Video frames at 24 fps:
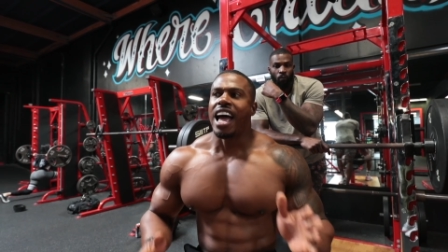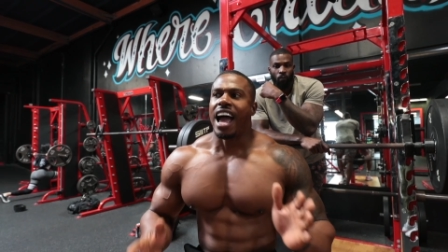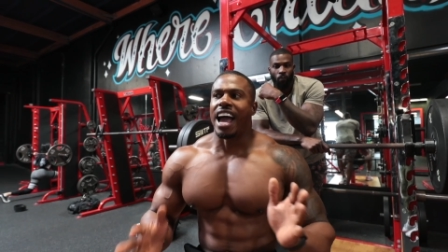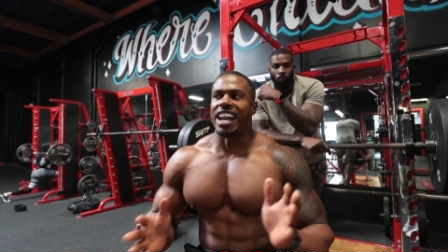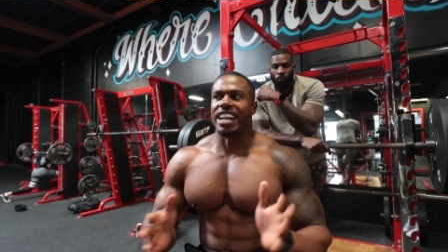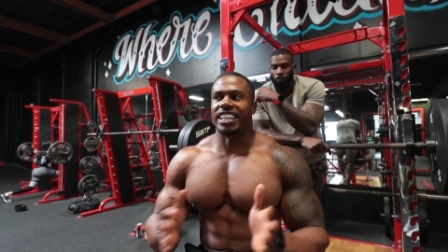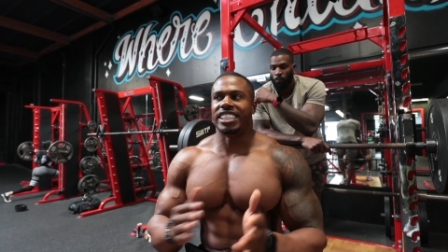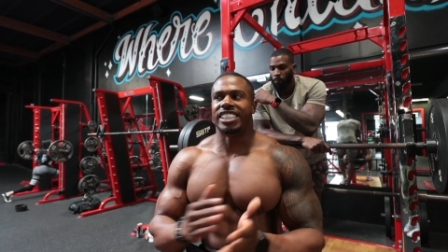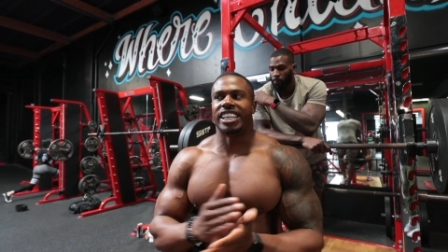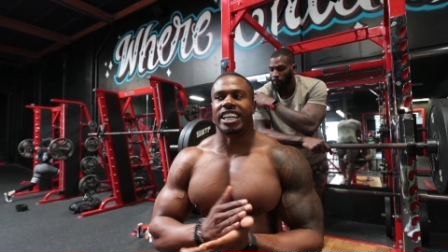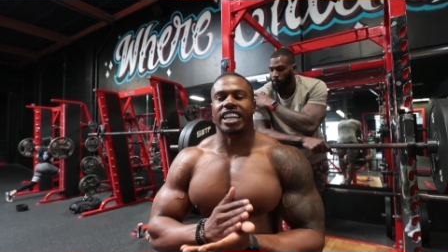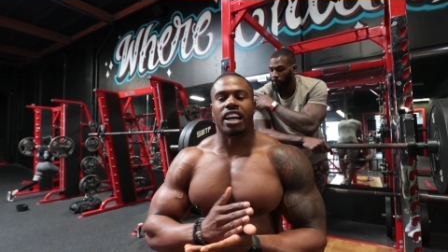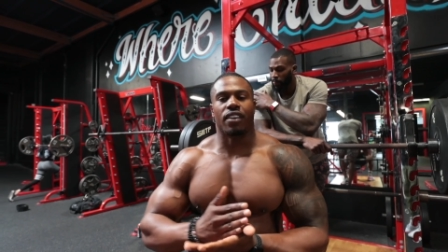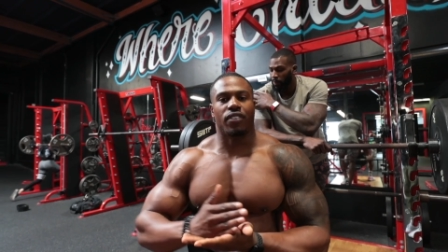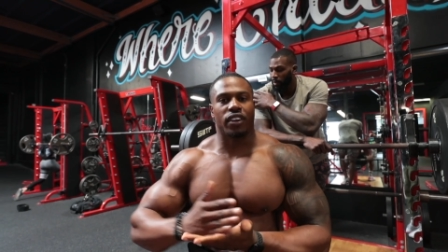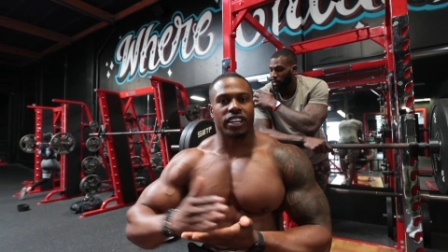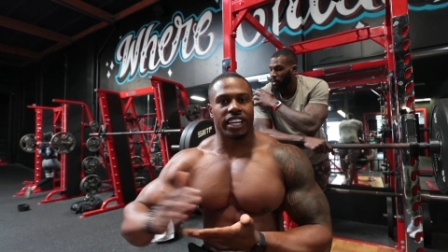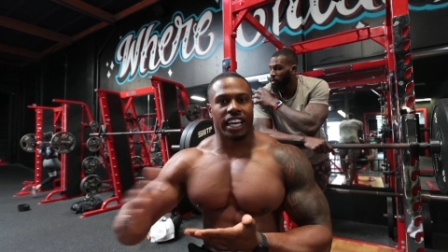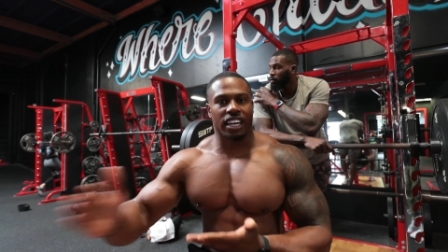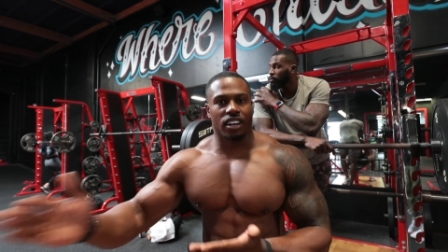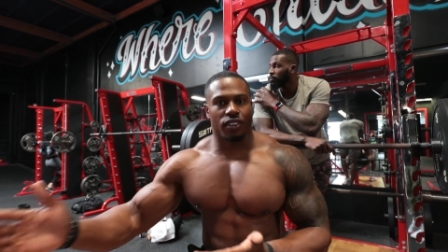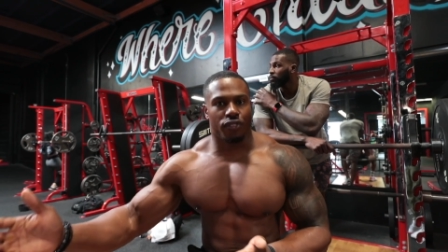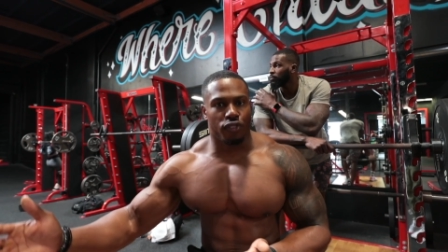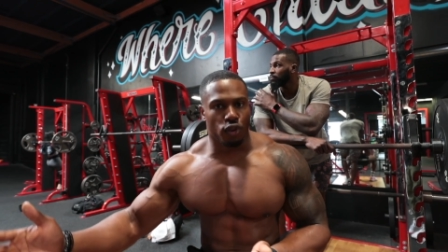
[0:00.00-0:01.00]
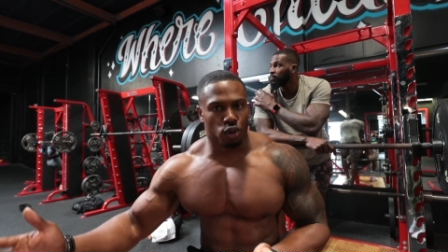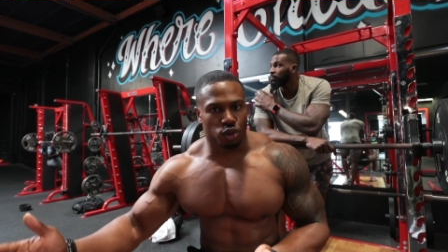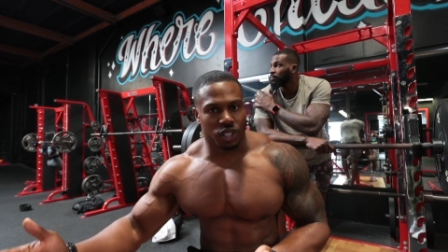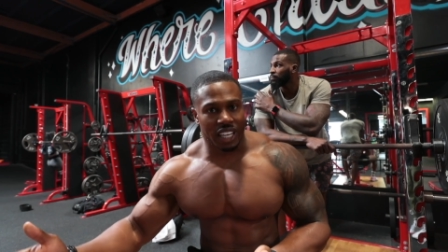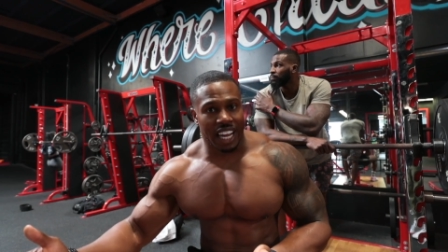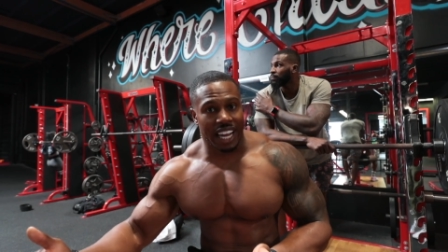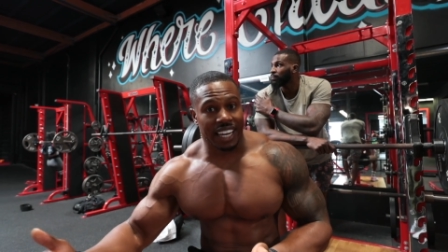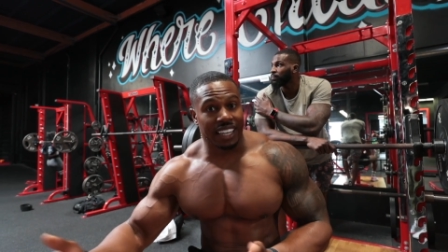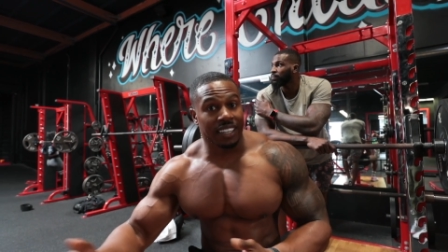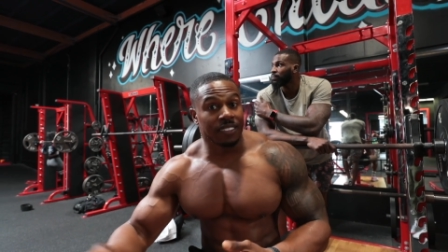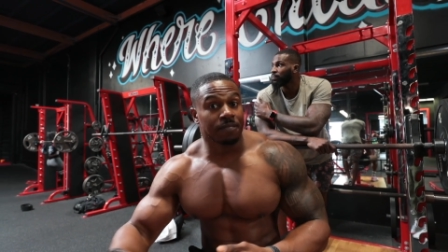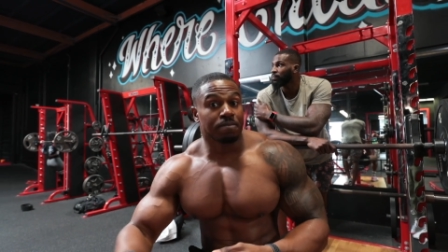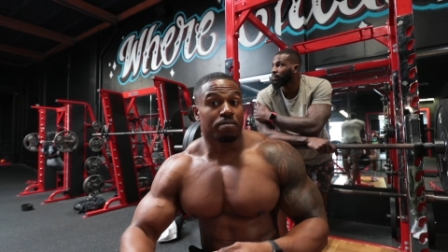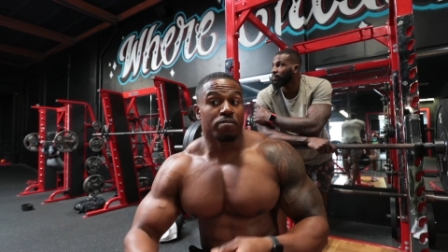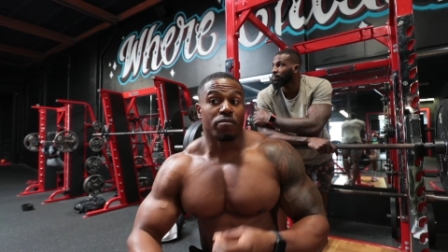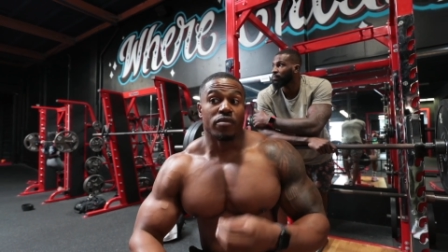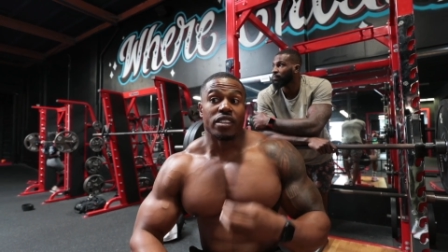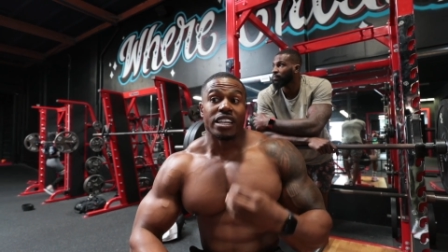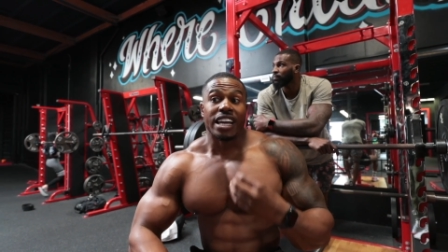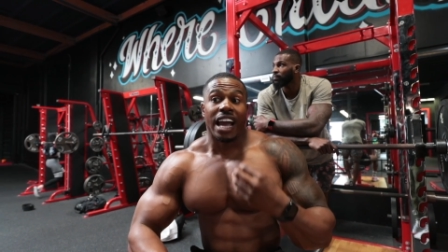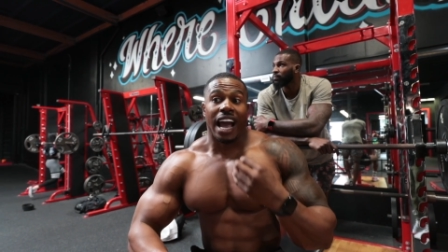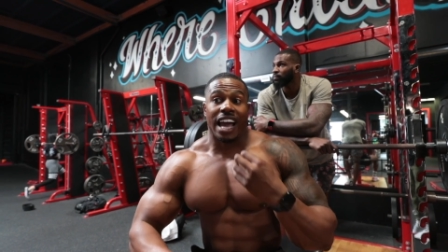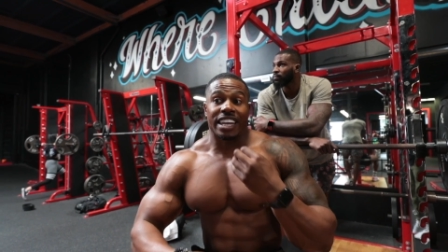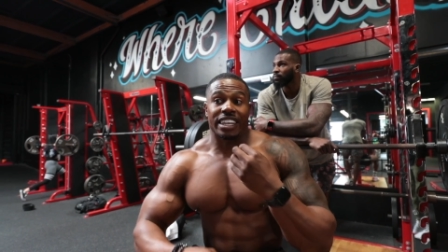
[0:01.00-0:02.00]
and then seeing if I can get the full 10
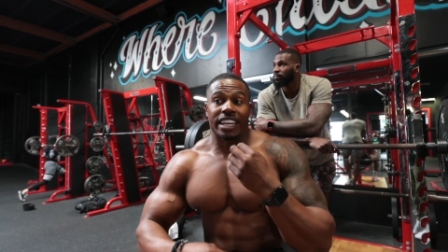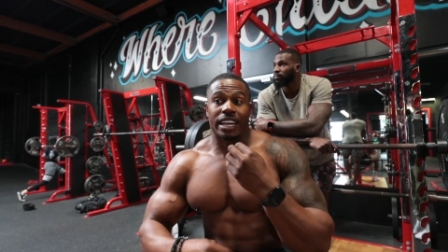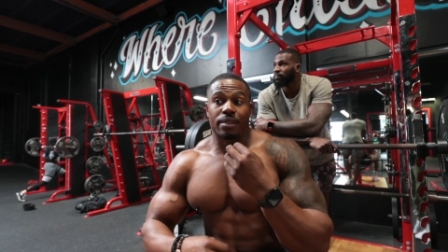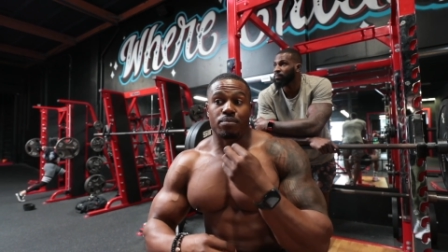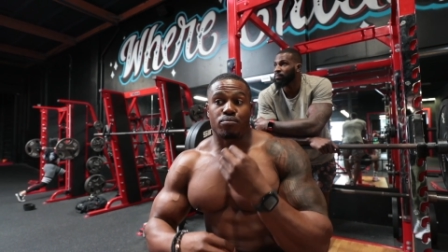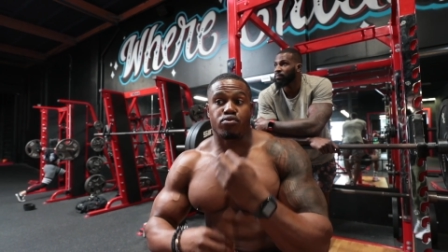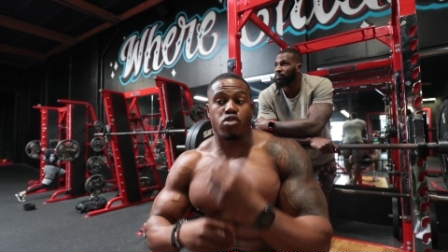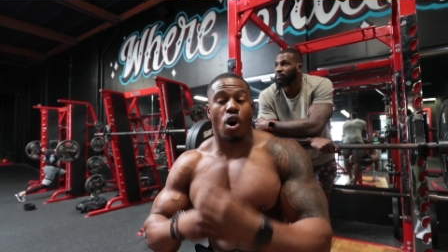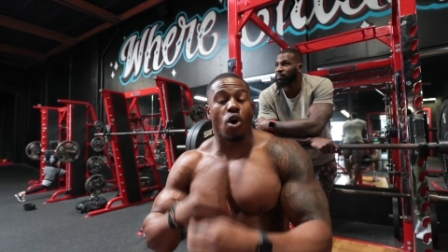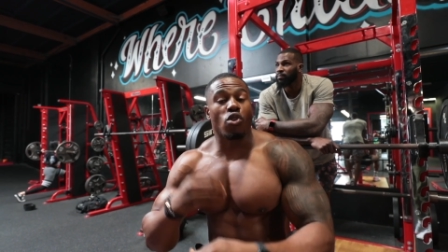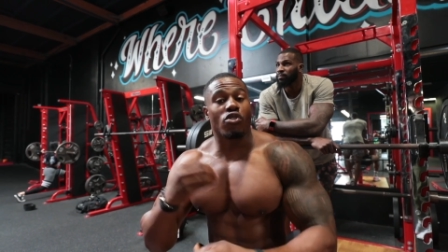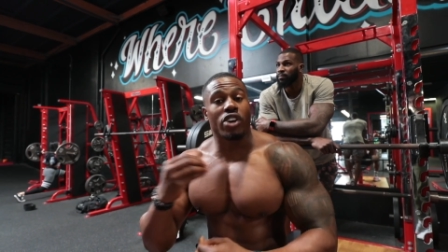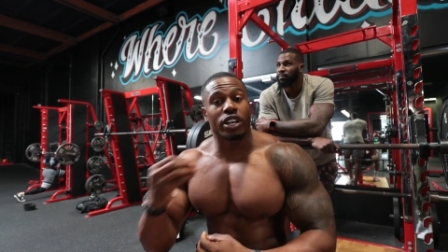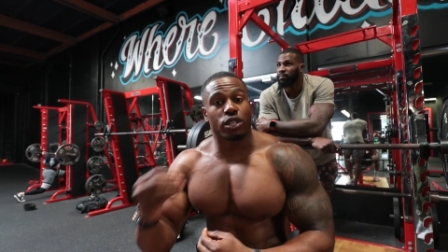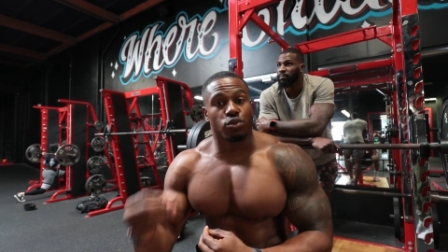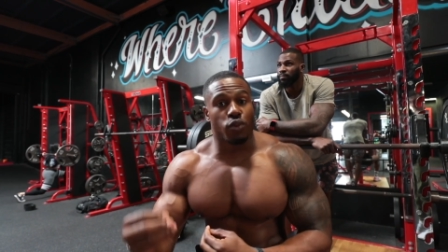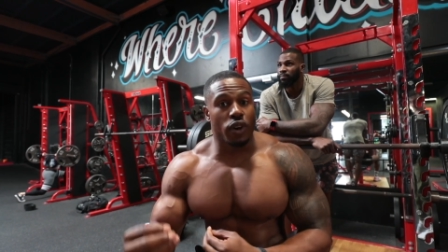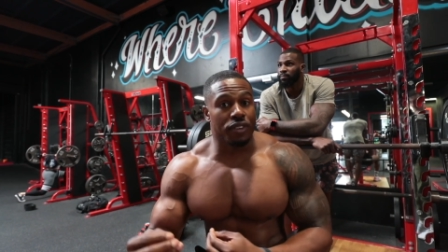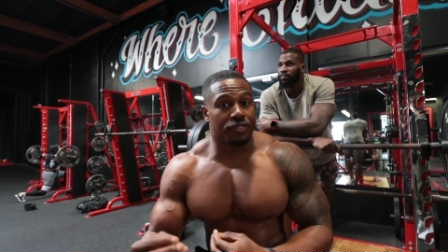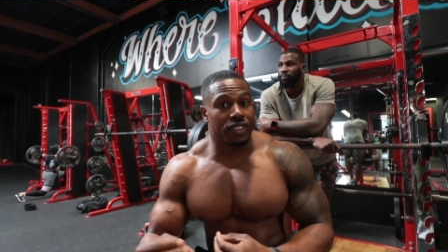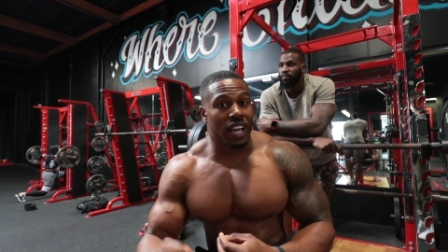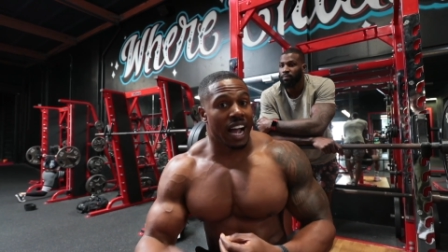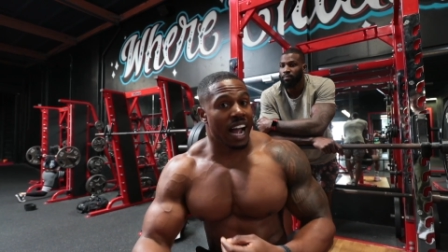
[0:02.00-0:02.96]
and then progress with